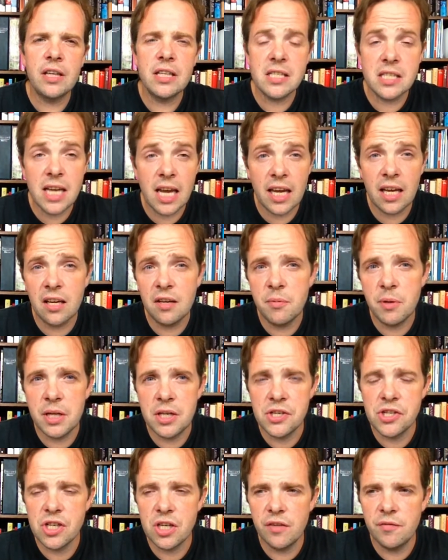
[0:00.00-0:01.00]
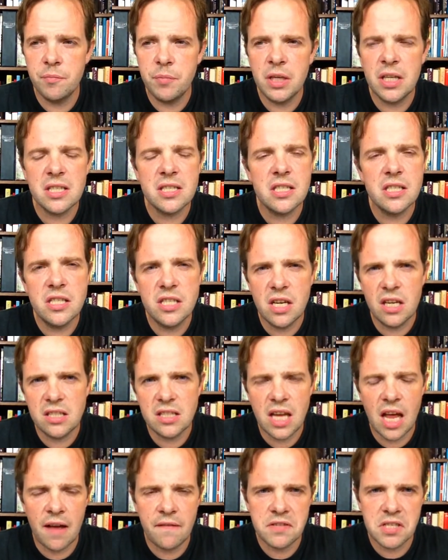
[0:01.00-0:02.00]
a second pinch of because it
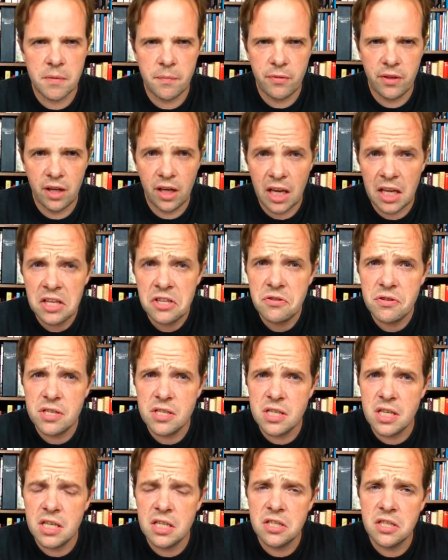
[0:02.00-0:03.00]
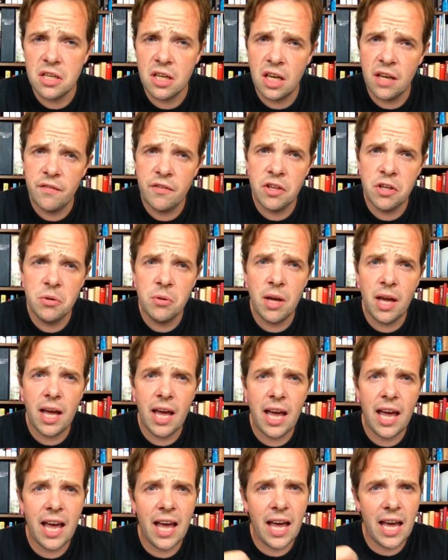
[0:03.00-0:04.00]
does have something interesting to give you
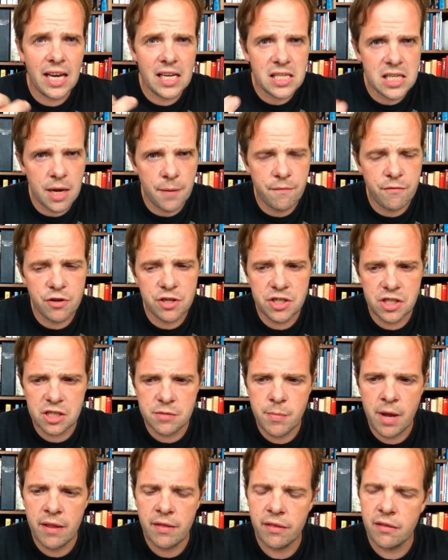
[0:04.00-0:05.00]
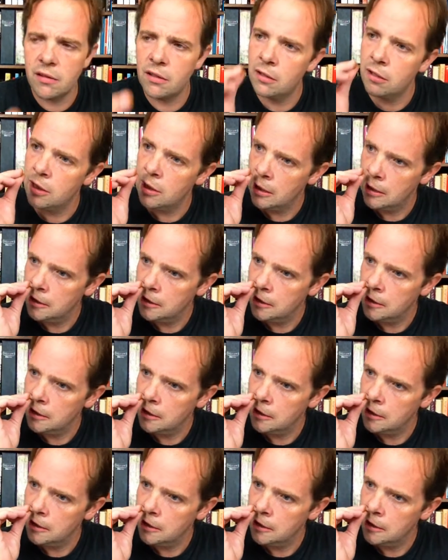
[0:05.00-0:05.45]
except for just menthol.